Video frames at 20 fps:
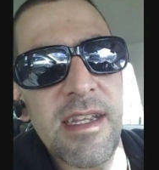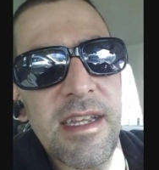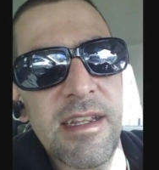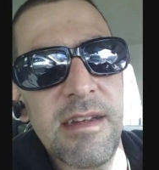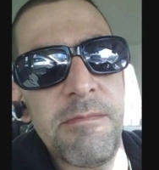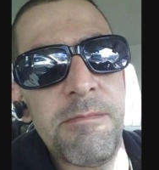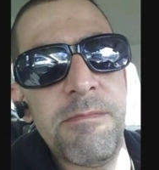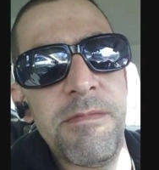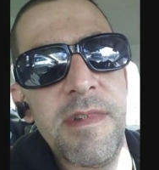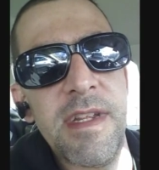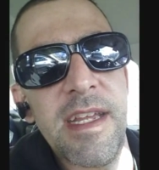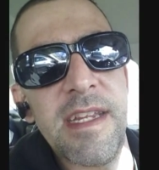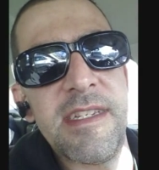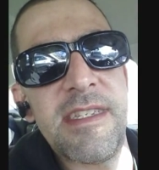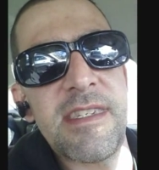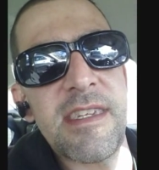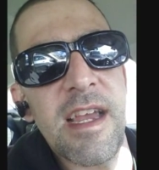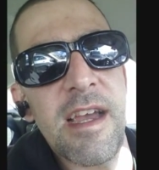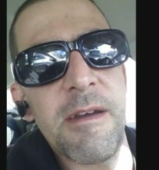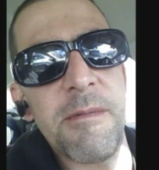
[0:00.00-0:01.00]

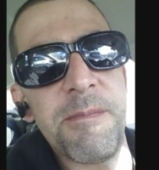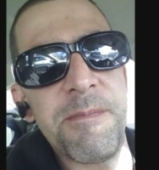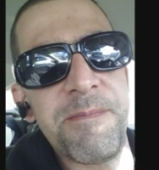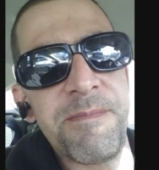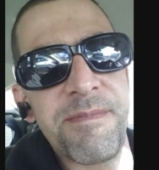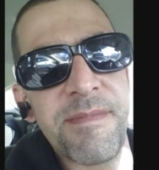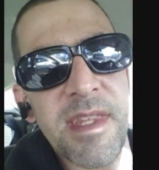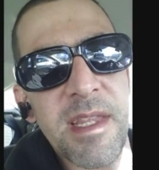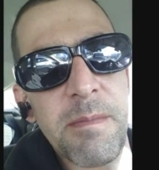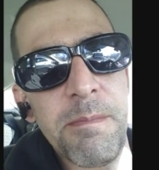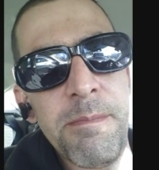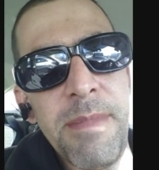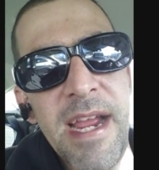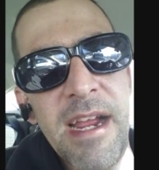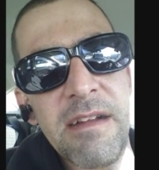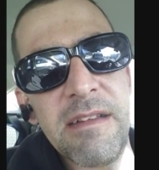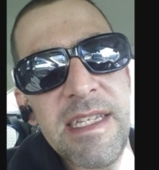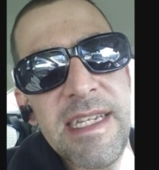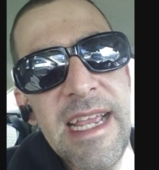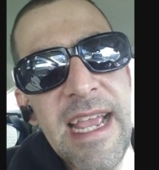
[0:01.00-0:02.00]
It's
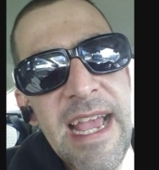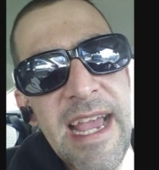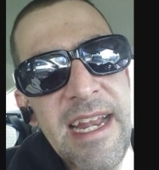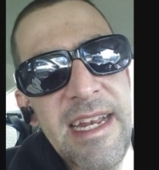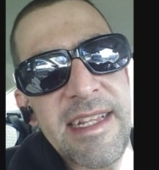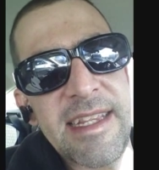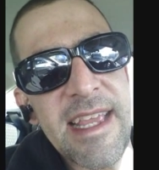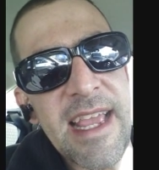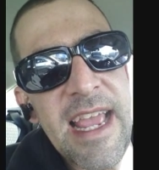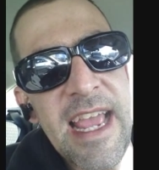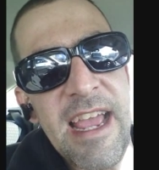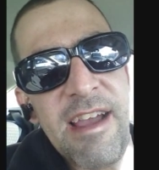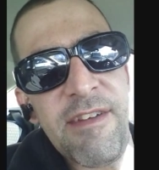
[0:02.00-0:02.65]
barely at the